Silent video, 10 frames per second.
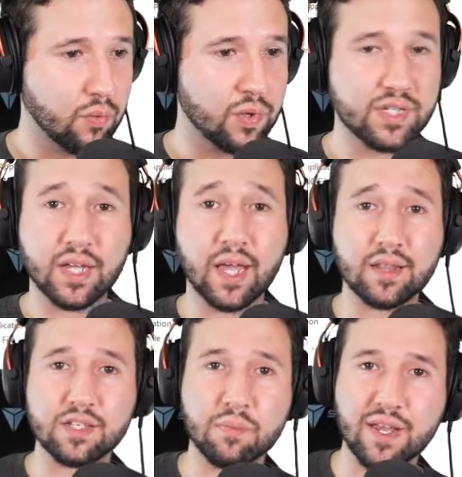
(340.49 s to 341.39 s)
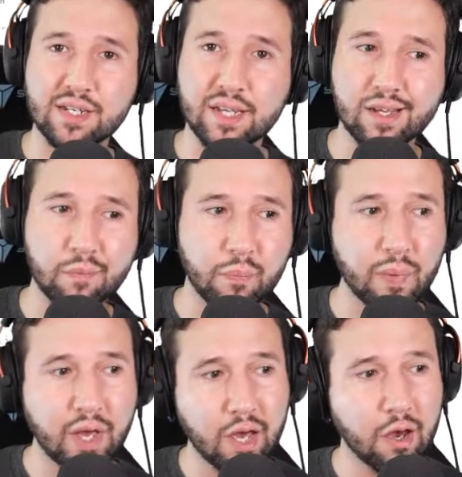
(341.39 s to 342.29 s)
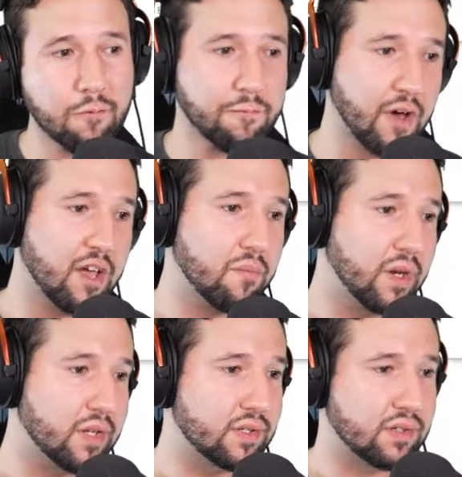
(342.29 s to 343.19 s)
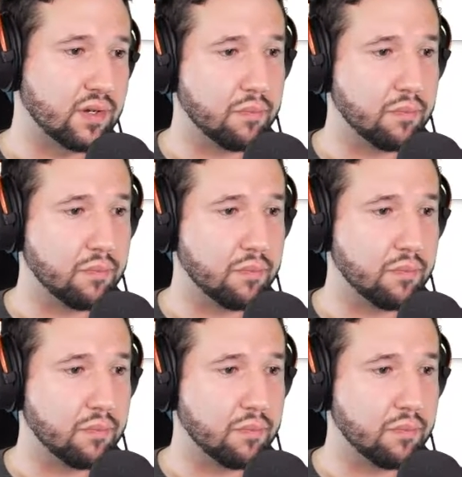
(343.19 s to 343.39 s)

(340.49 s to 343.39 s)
once again, this may take about 5 minutes.